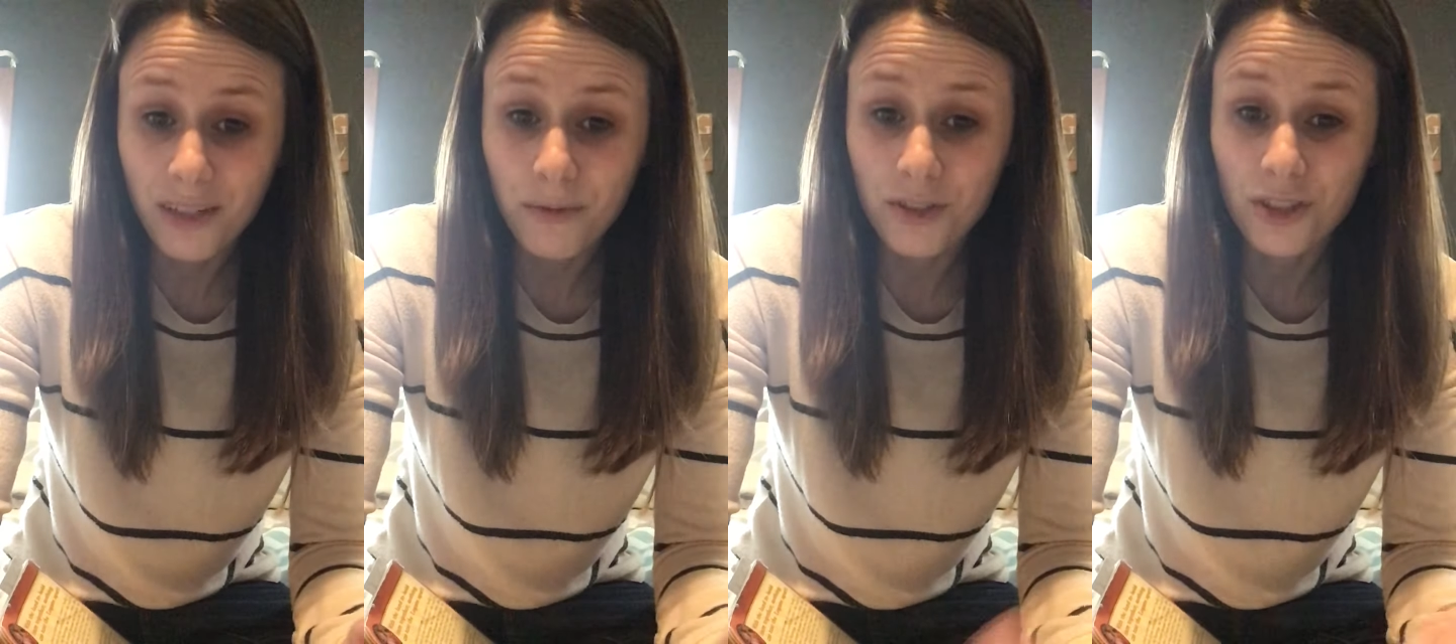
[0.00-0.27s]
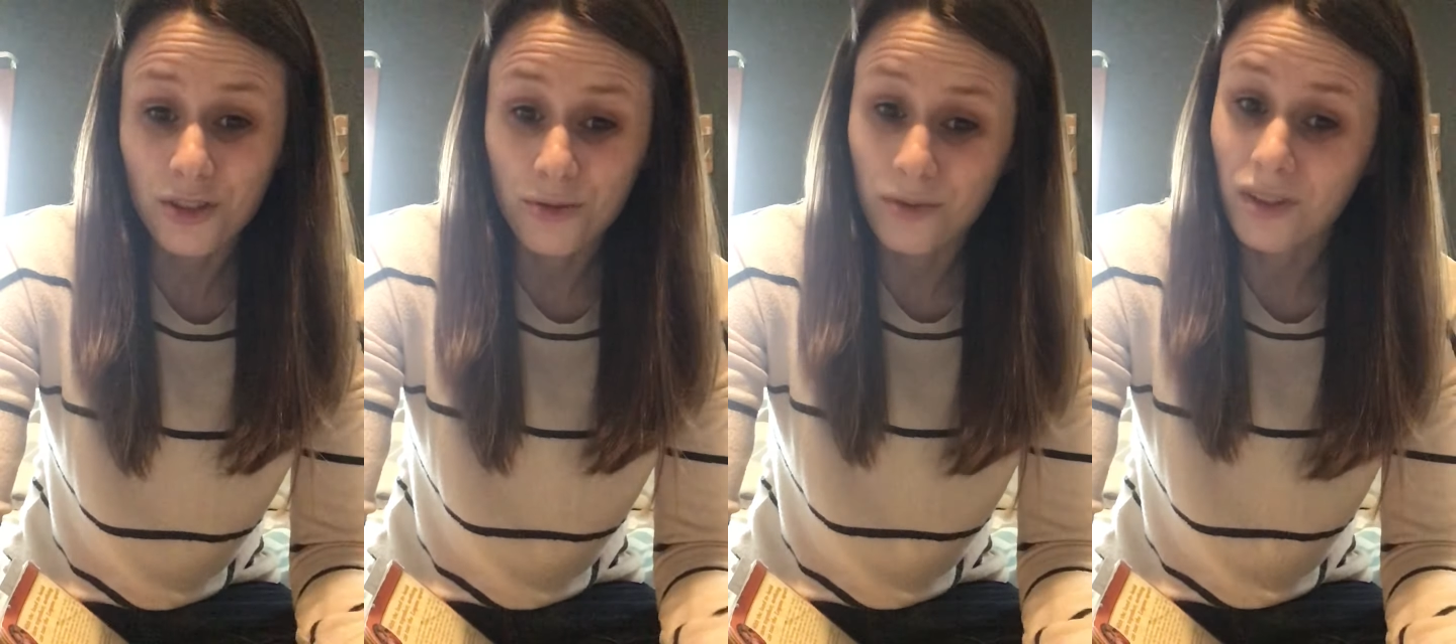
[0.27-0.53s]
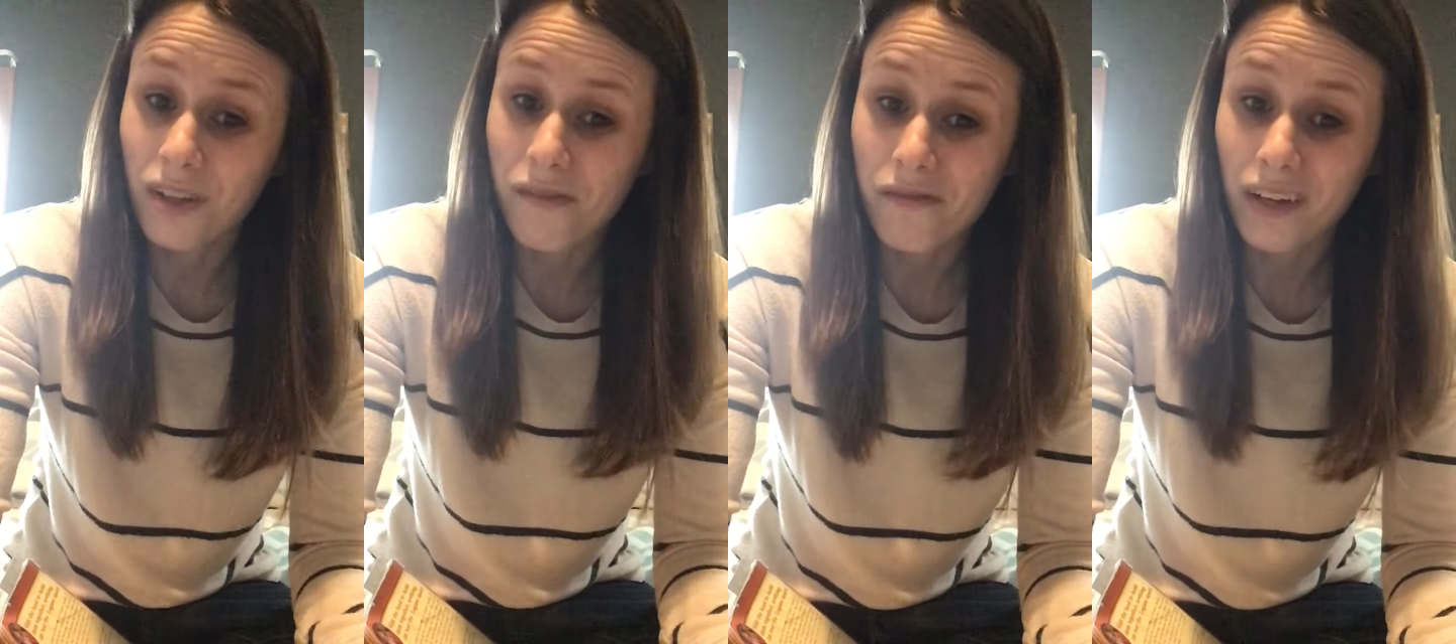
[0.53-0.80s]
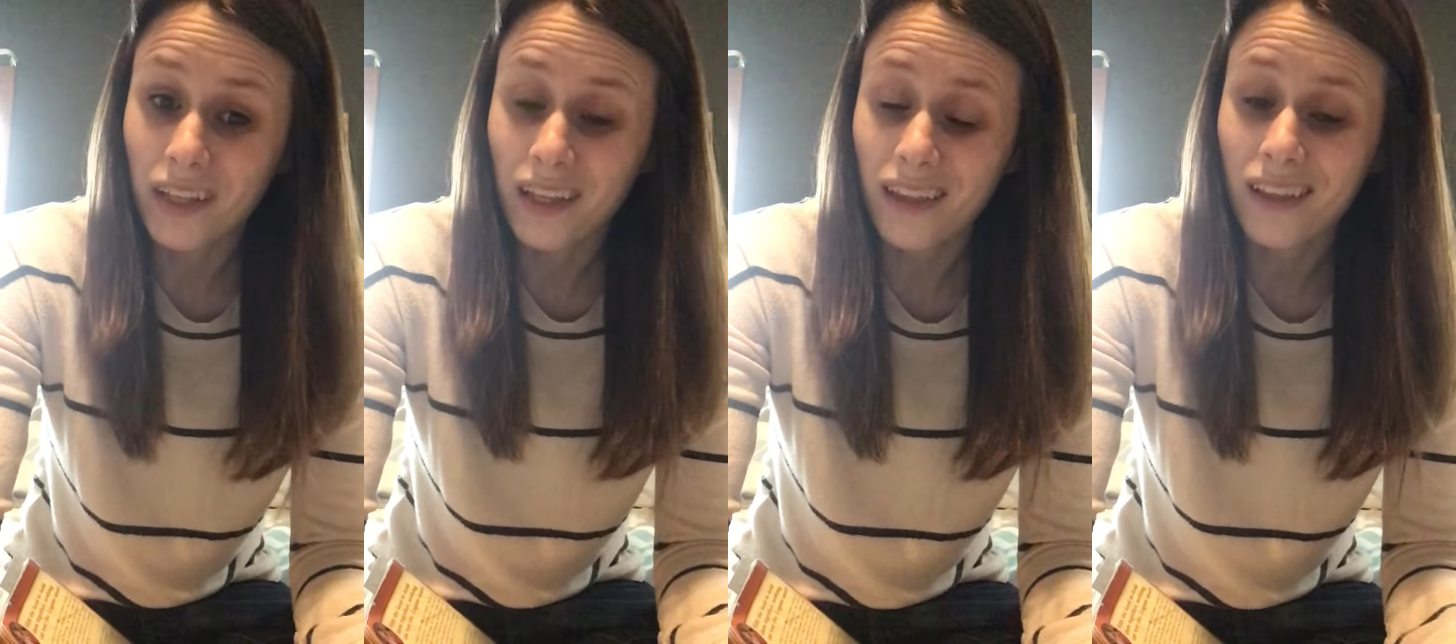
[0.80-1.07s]
which is really
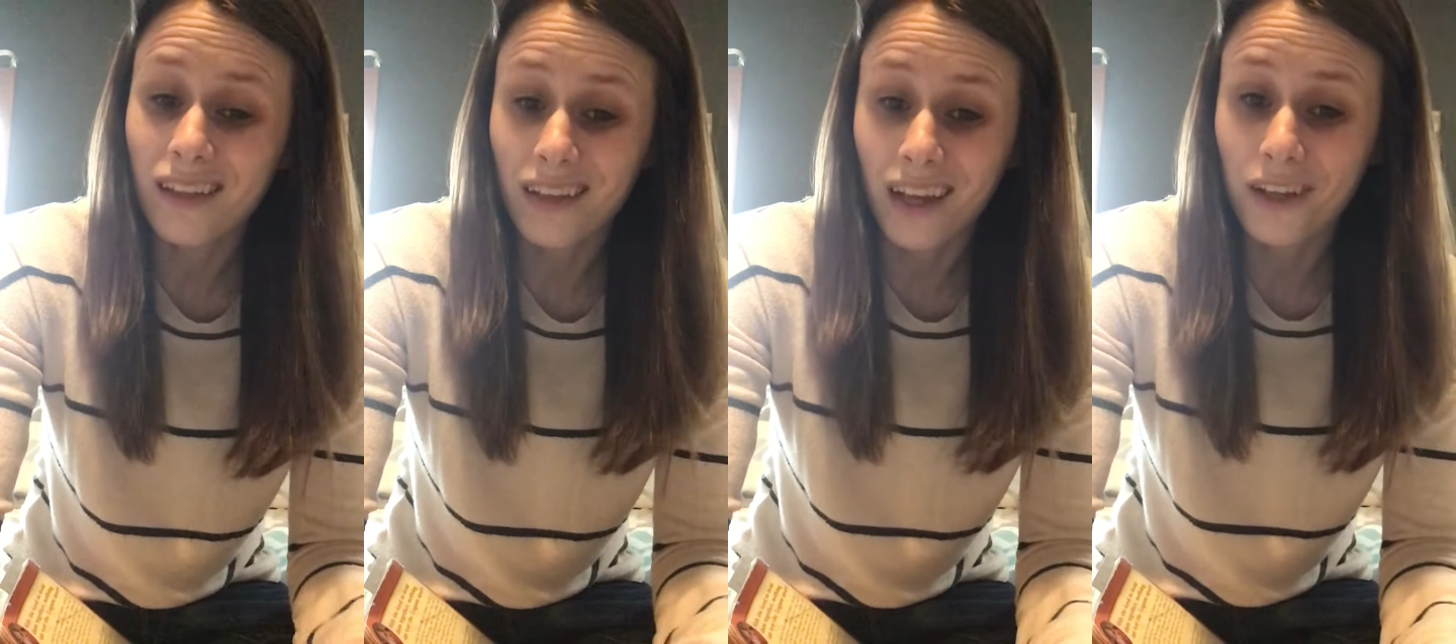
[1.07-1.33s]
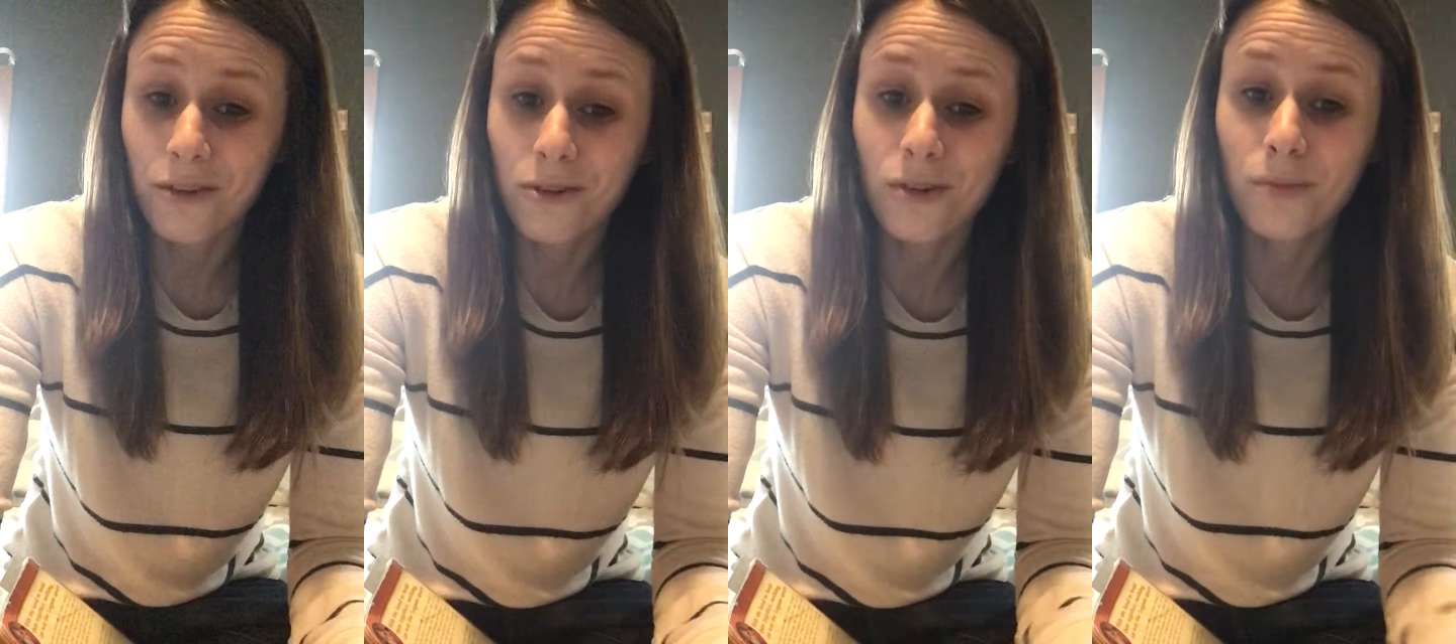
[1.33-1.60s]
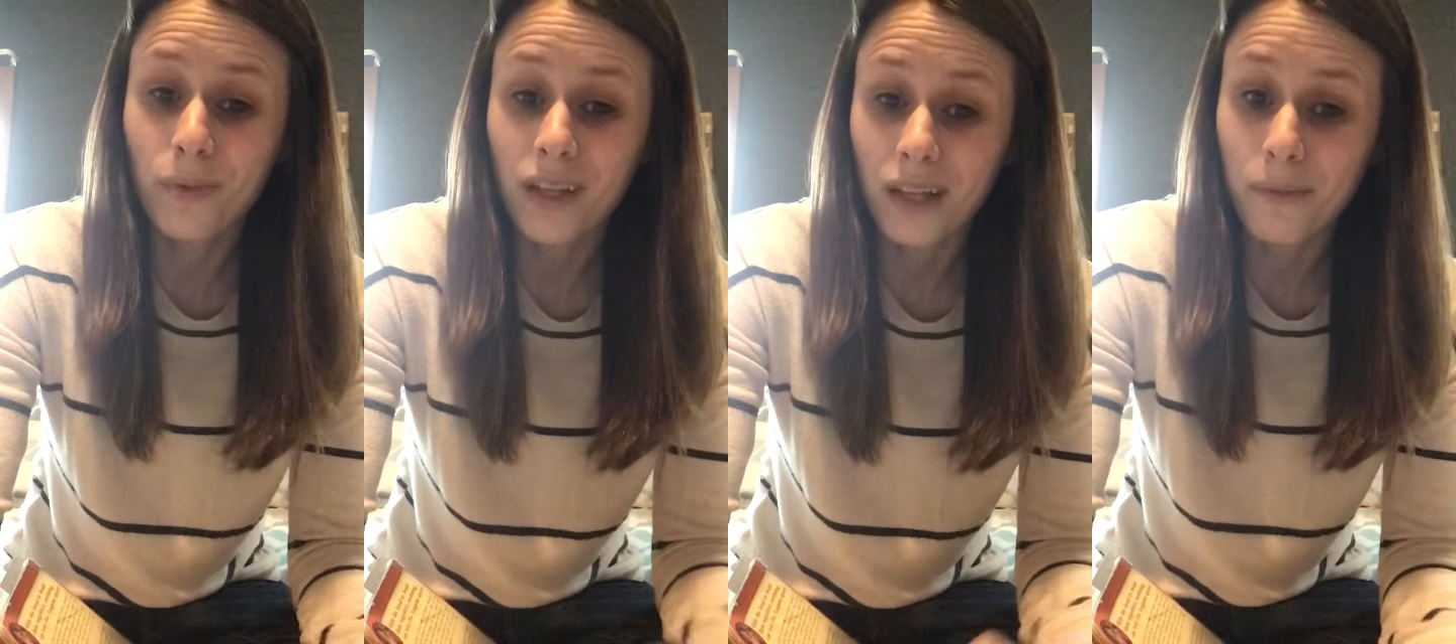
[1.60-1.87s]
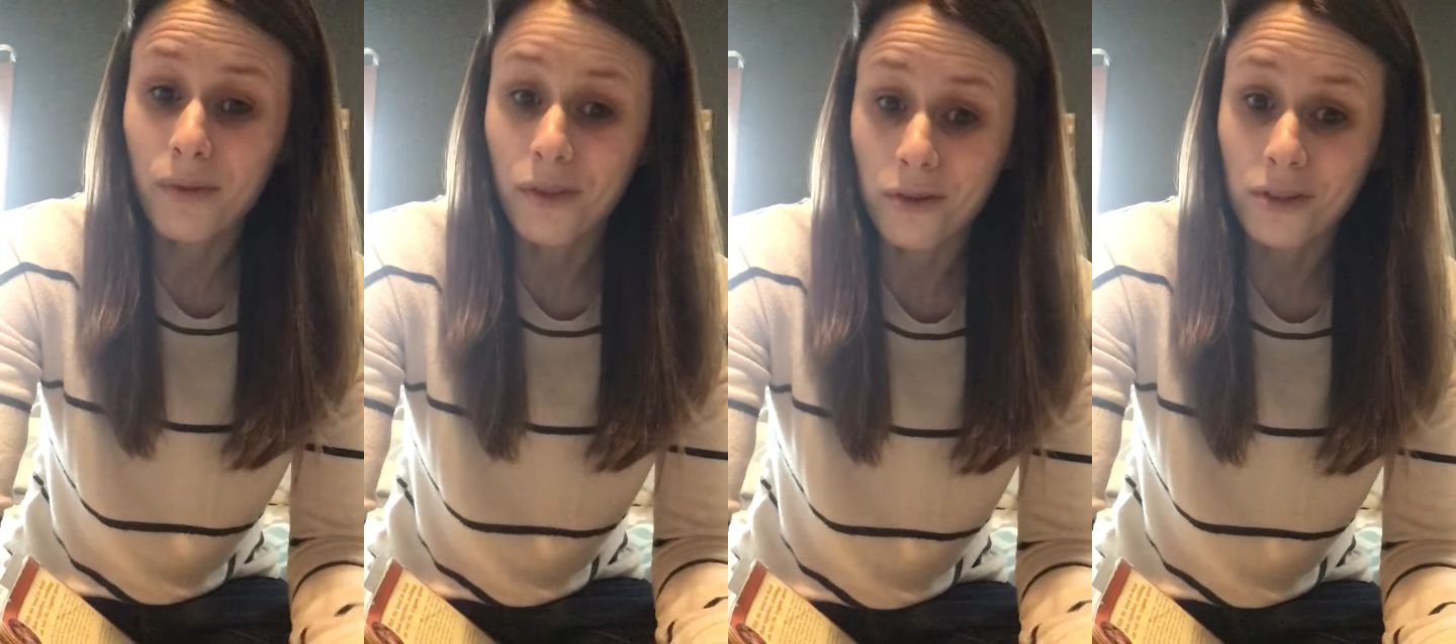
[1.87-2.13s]
funny that a 9-year-old beat up
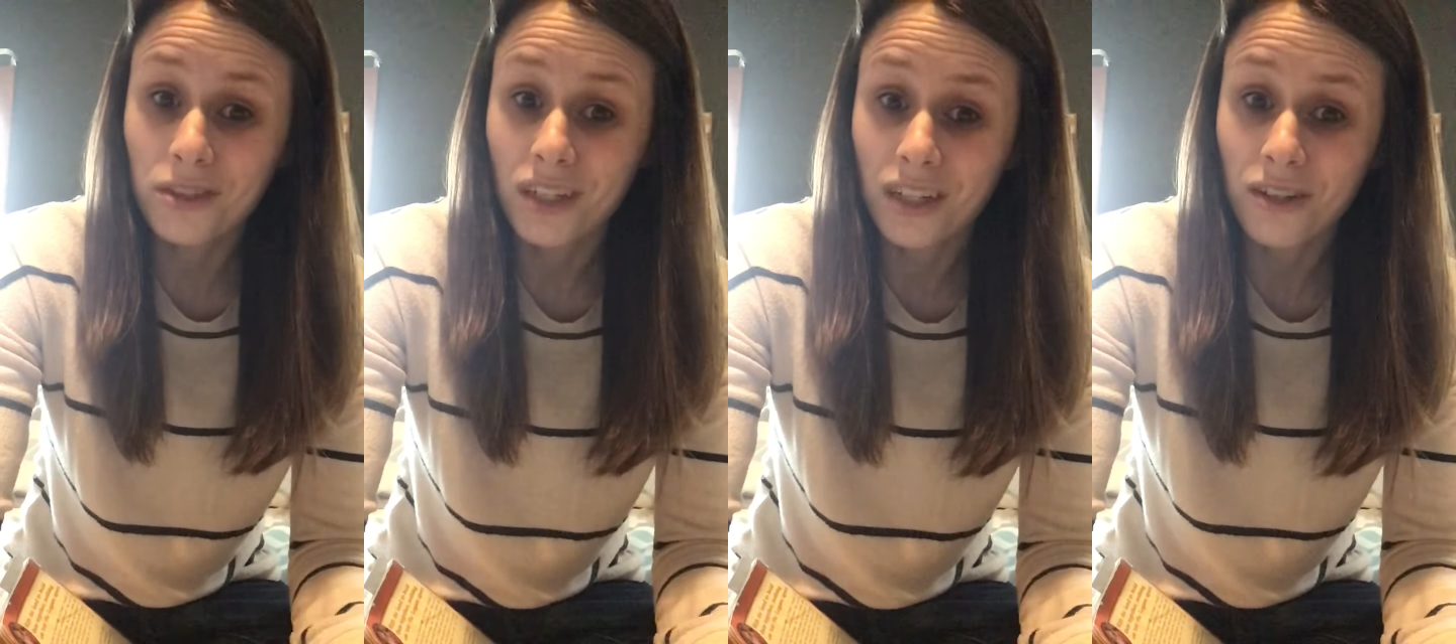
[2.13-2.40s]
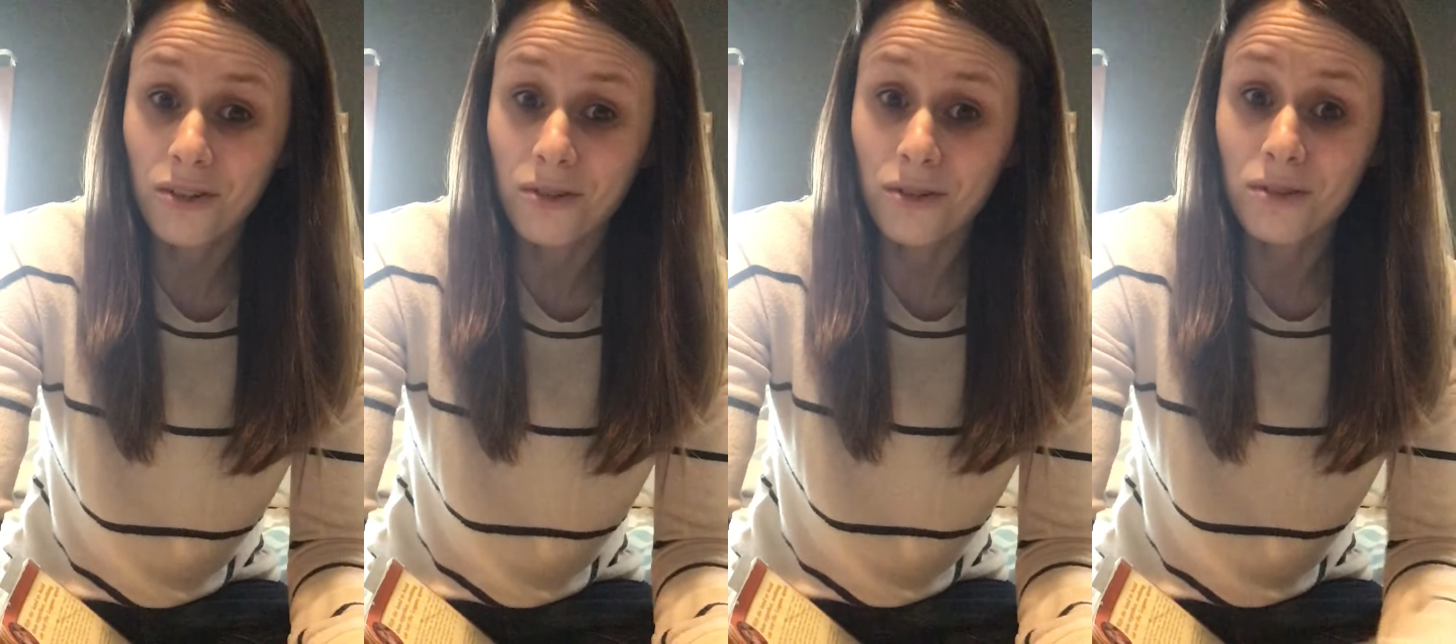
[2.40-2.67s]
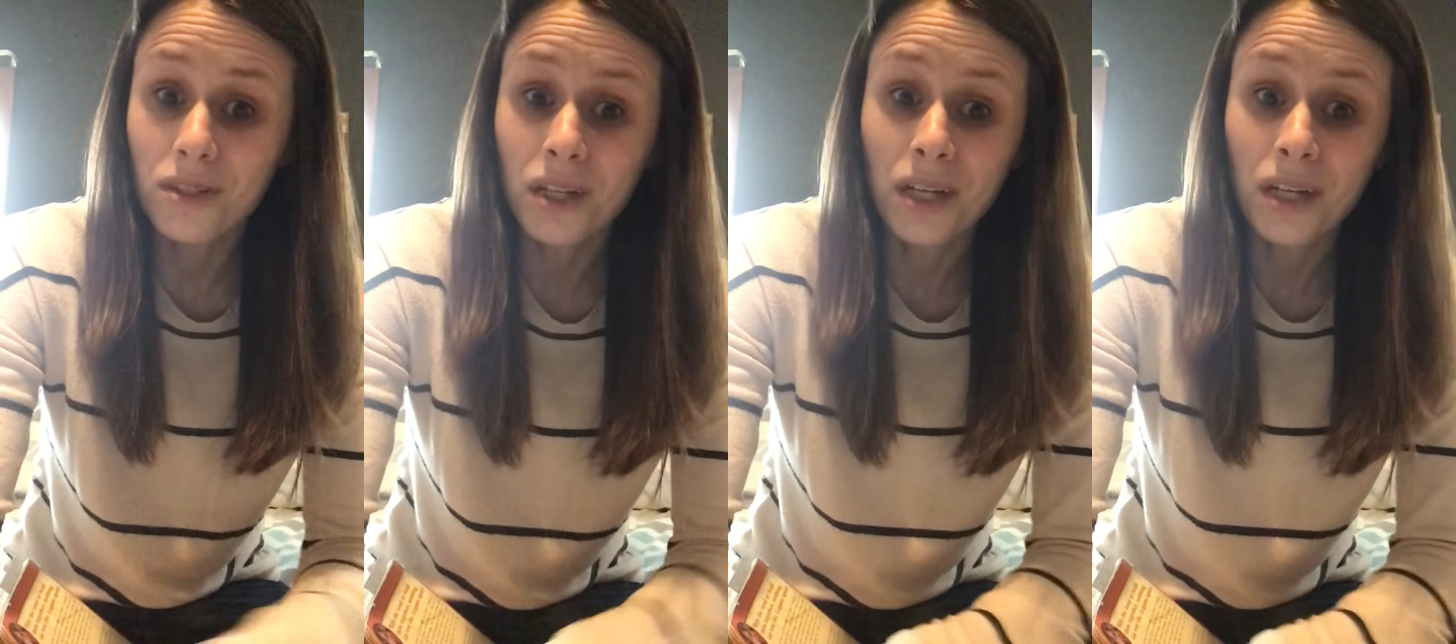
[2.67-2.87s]
a 13-year-old.